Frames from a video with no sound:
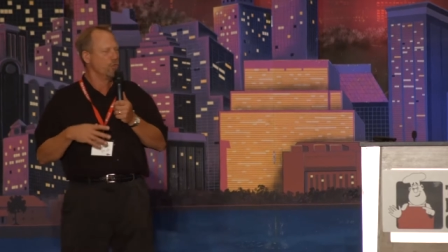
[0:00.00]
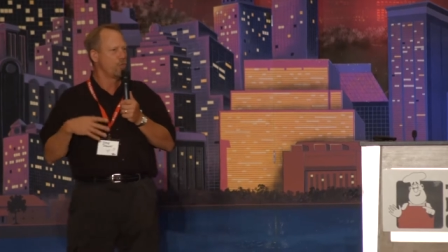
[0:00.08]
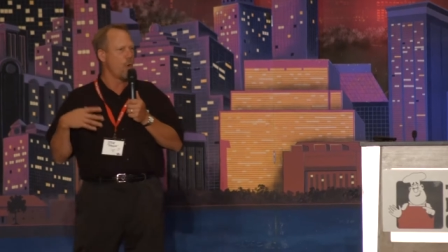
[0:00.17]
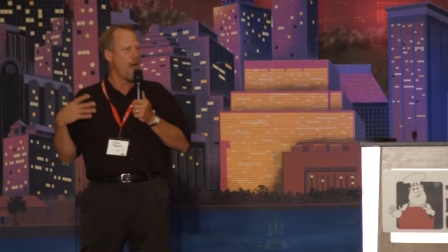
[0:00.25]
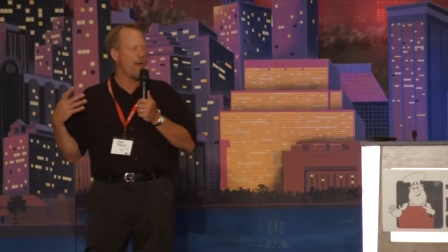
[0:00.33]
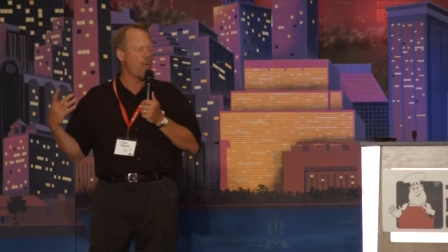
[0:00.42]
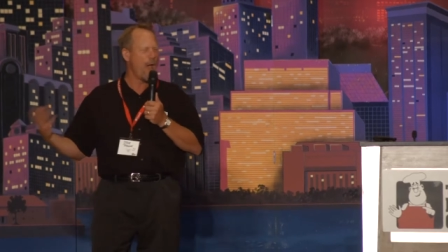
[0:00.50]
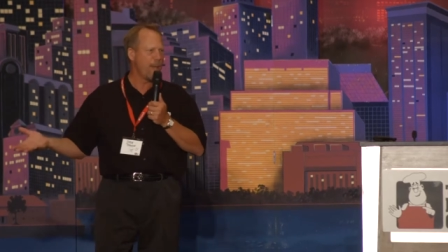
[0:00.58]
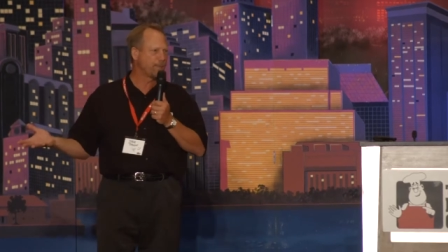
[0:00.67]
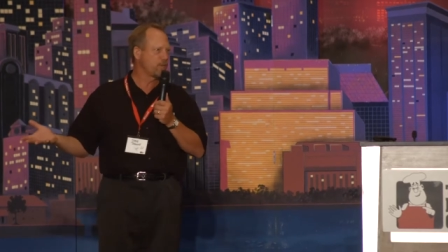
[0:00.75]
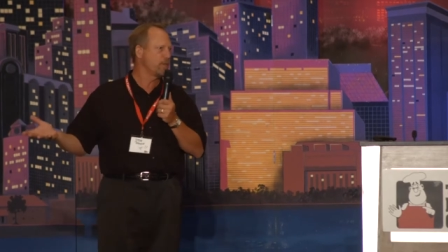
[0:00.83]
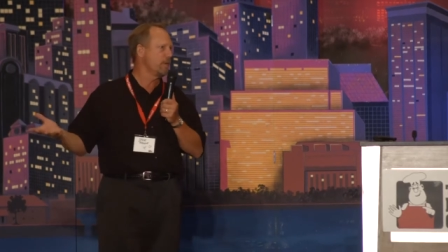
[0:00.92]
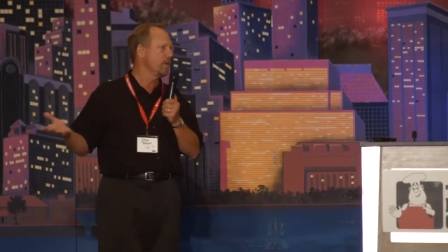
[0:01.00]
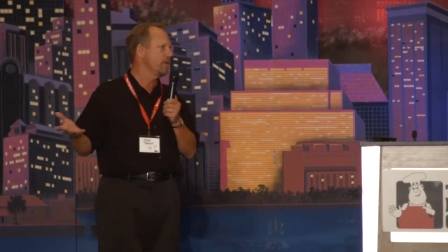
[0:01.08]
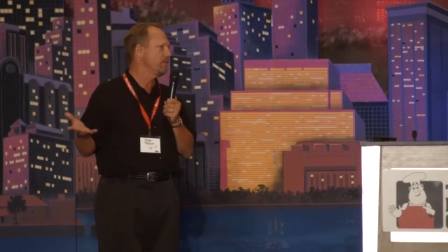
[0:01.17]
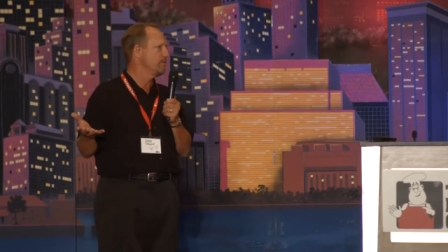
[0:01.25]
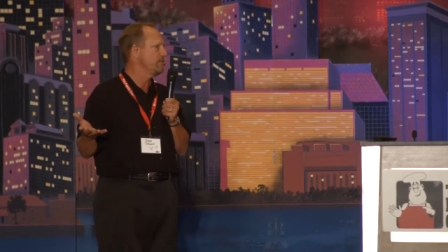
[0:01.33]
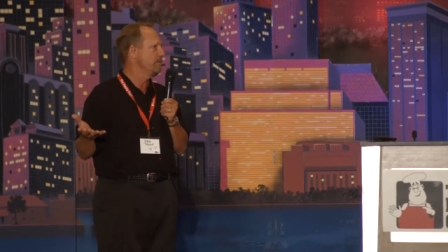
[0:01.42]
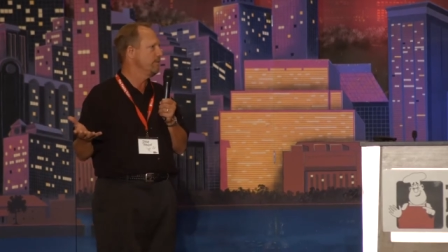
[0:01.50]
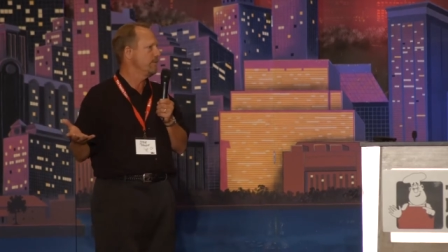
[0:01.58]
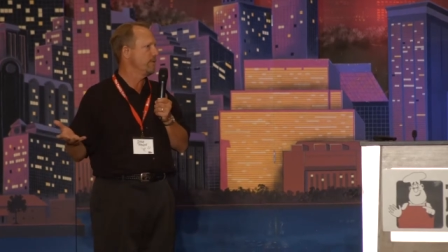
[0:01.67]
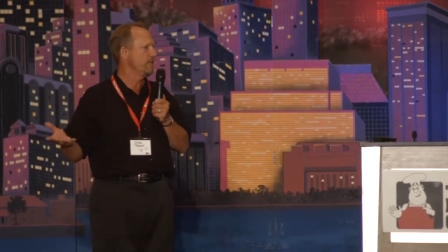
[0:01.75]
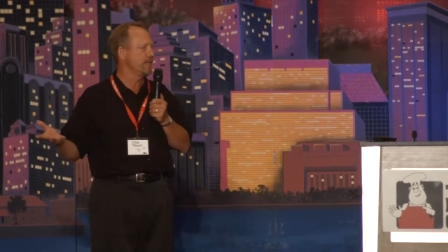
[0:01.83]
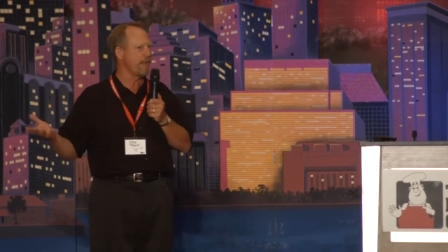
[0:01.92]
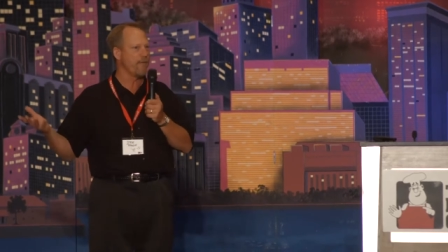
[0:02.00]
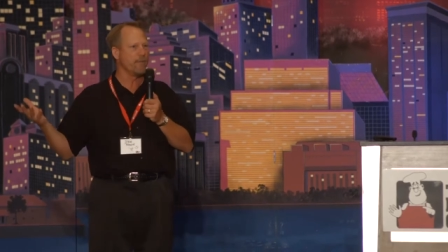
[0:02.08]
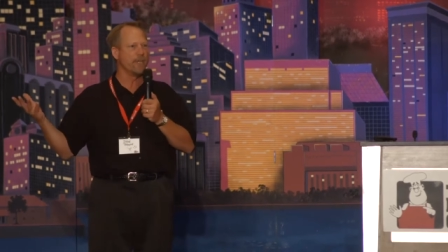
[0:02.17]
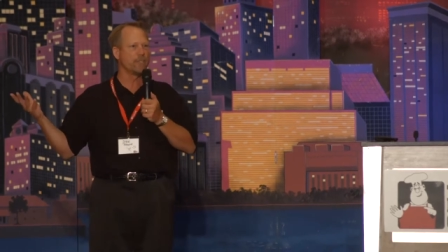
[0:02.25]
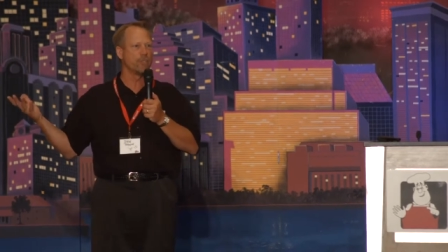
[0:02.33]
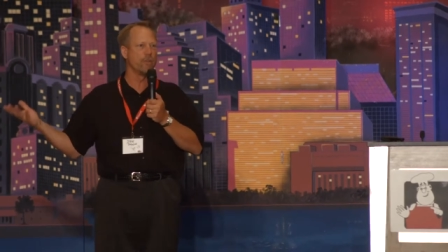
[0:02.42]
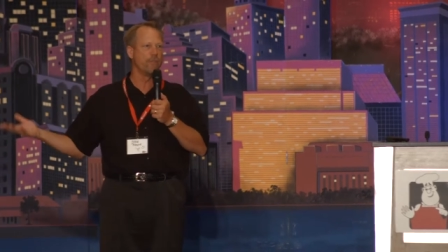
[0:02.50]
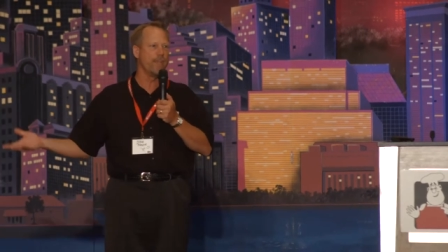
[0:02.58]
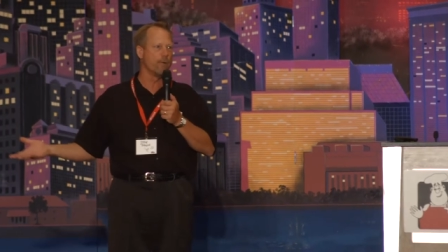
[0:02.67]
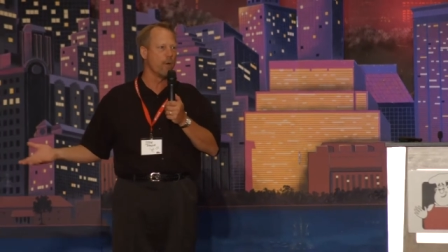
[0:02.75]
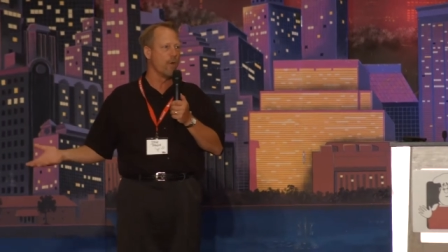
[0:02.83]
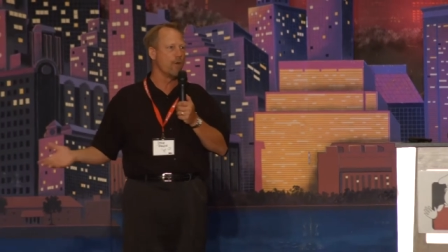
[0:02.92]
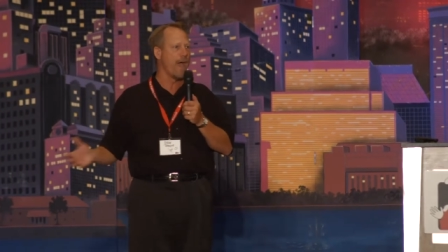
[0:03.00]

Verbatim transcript: So I Webstered the definition of hero.